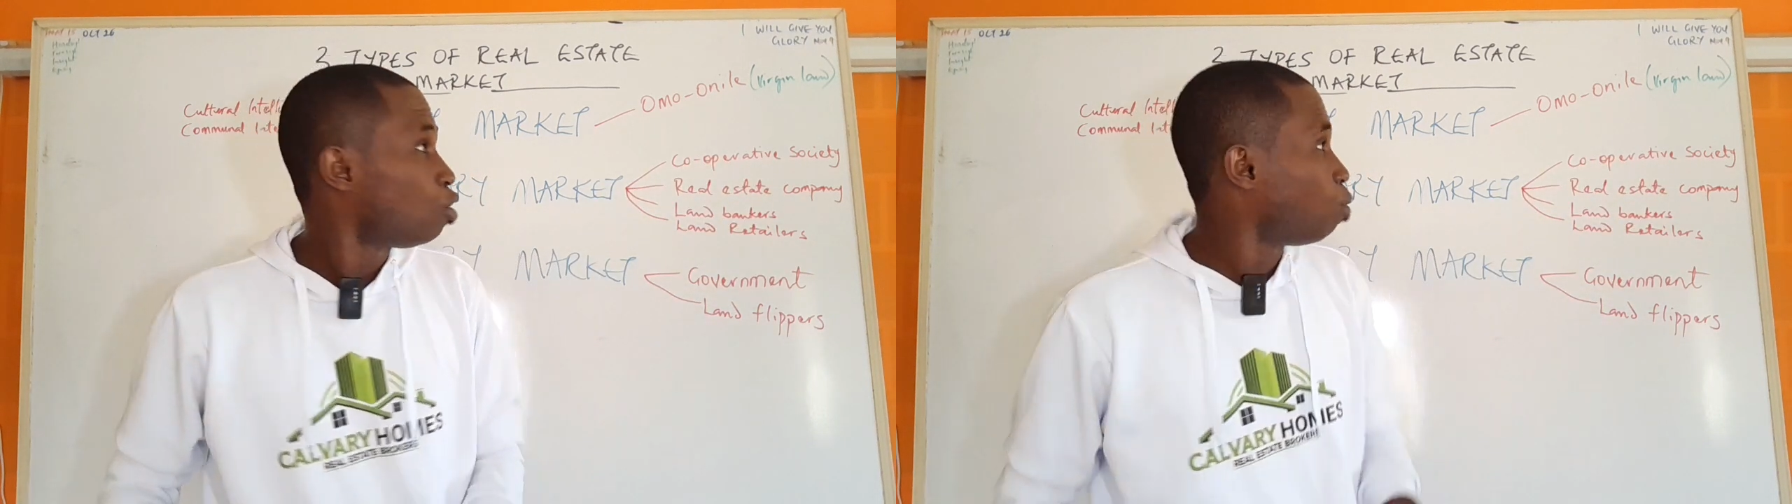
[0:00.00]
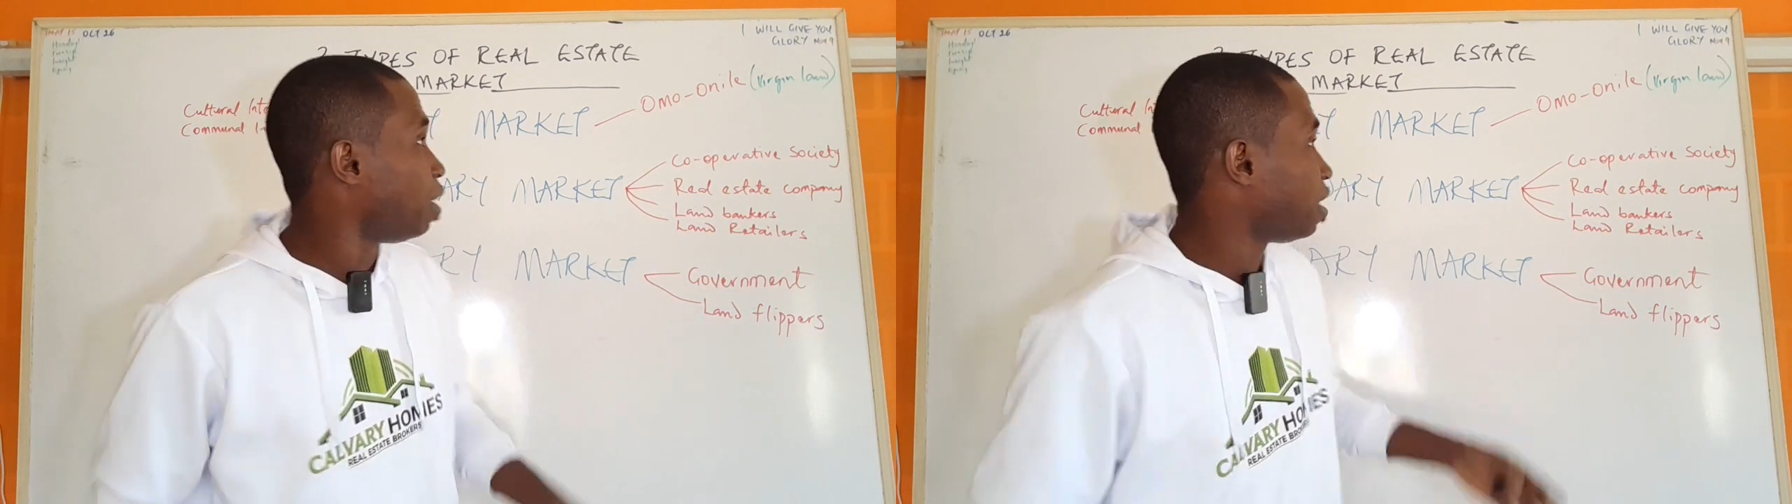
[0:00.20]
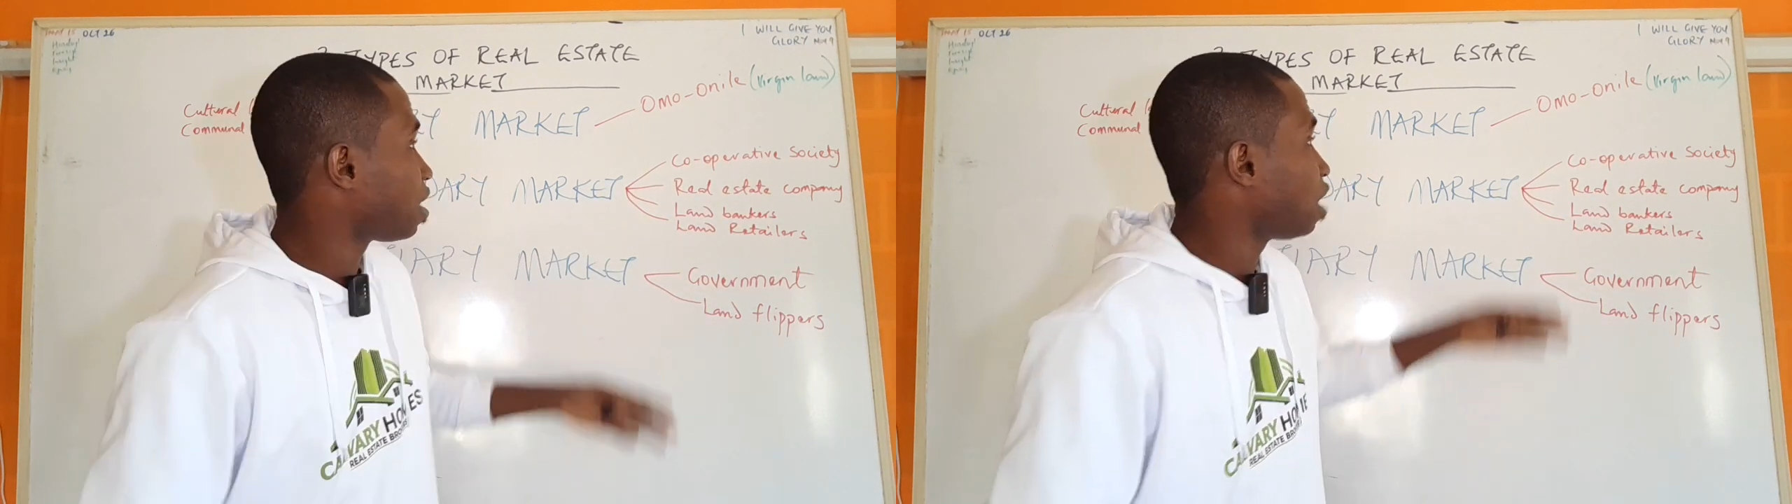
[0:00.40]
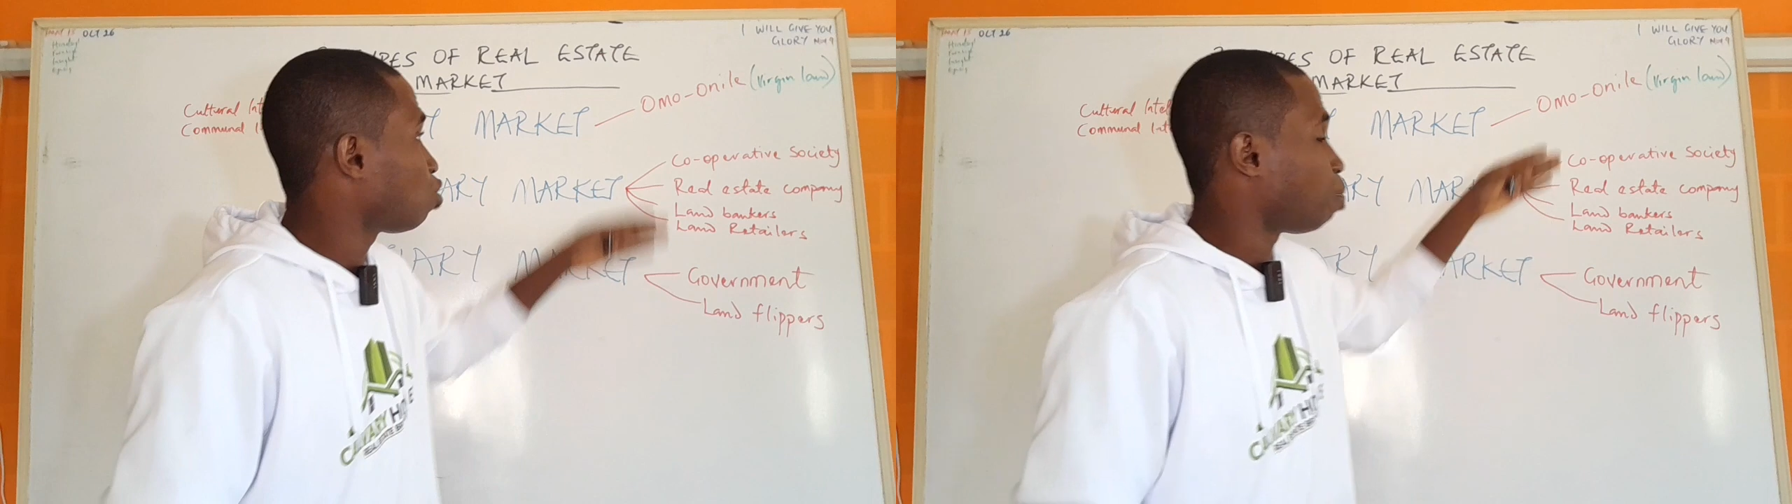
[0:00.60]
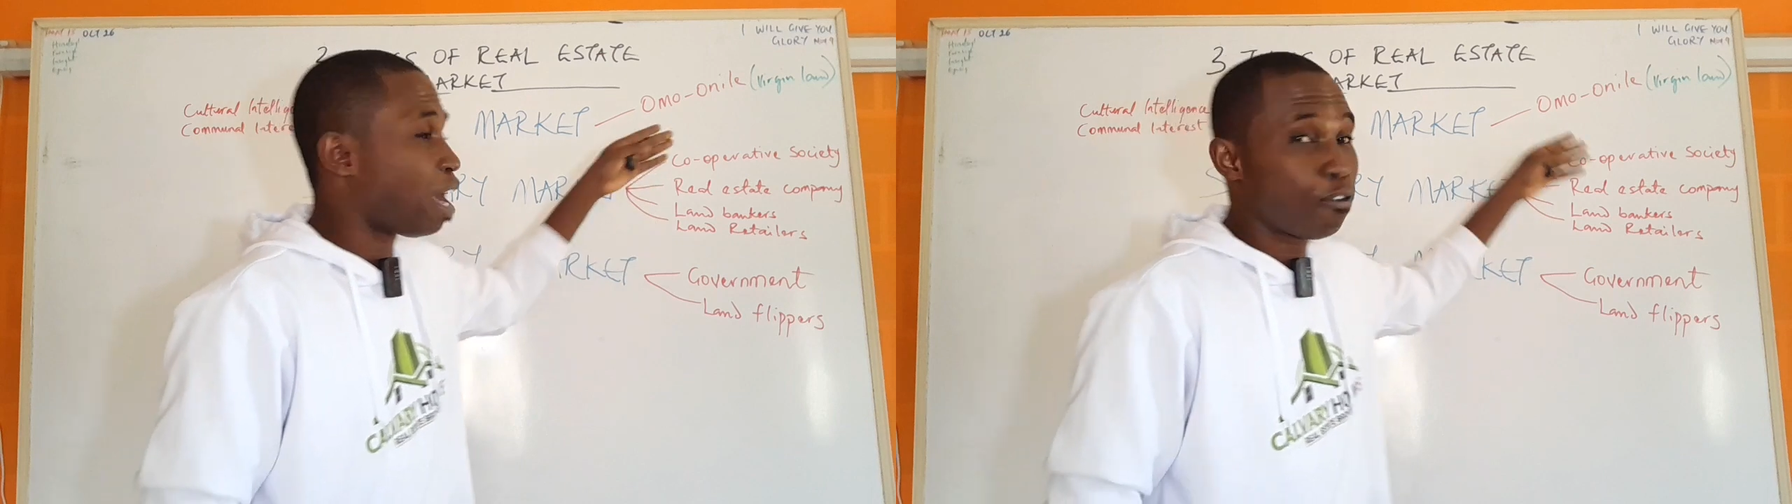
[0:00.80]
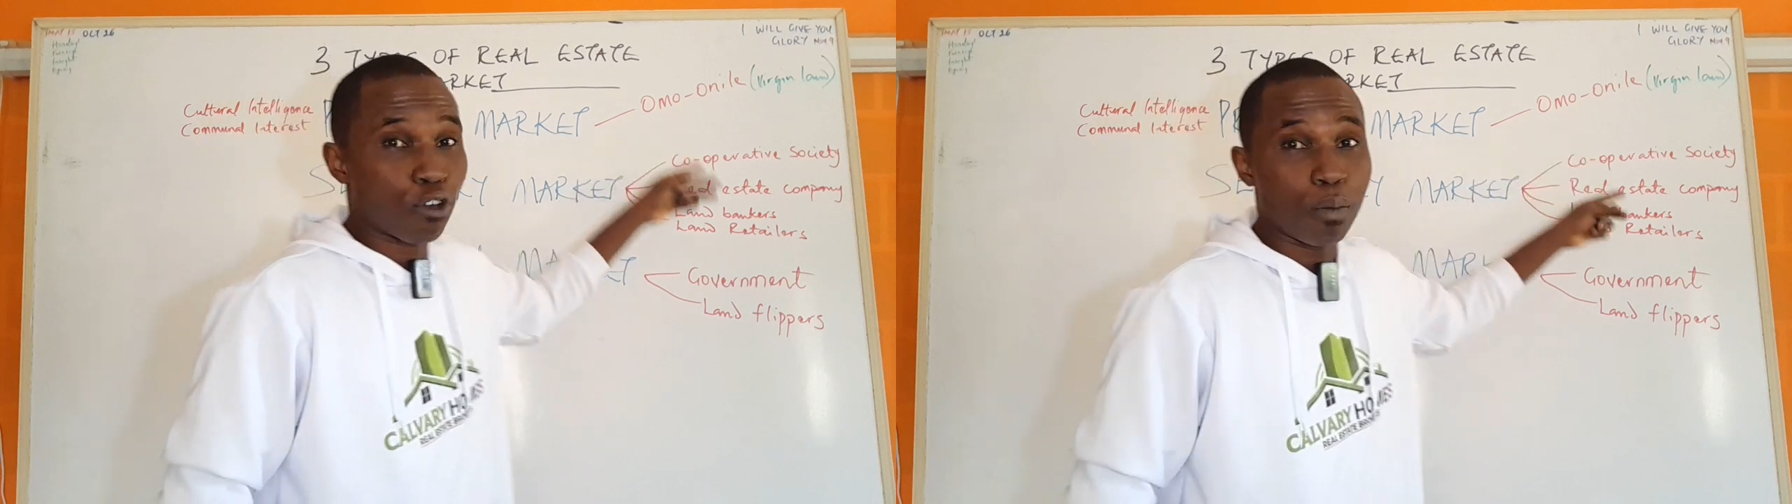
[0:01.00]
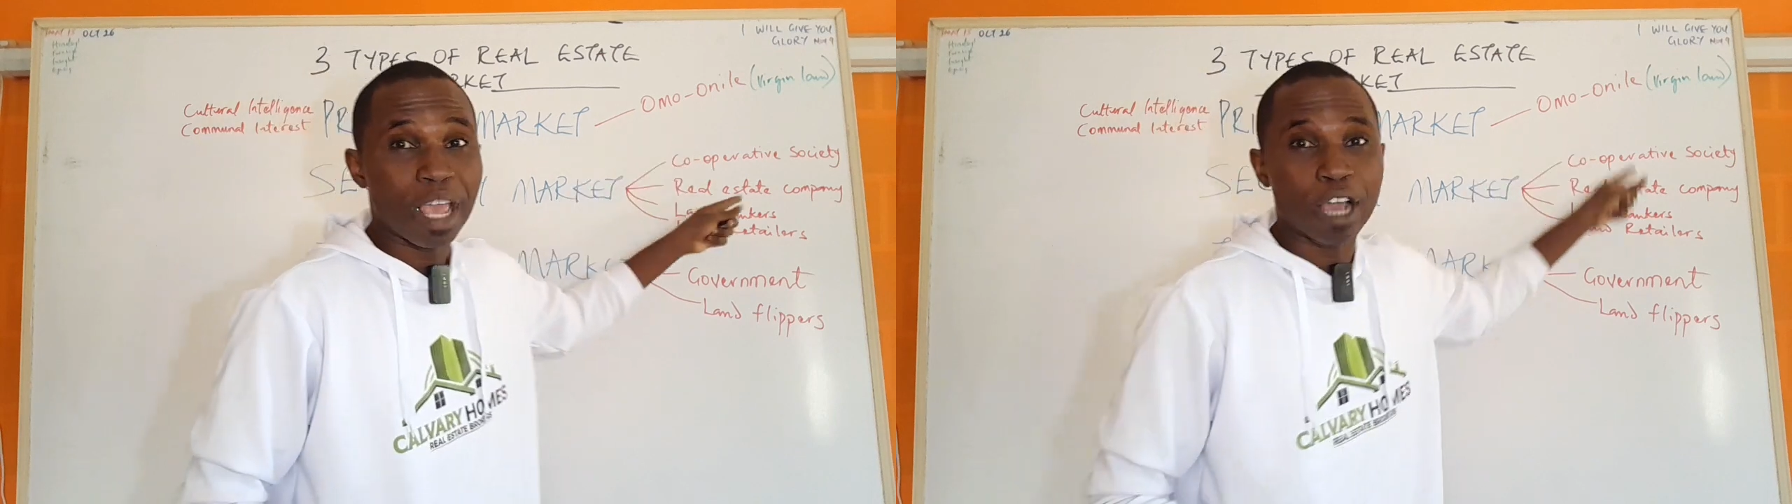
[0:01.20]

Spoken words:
You may decide to buy from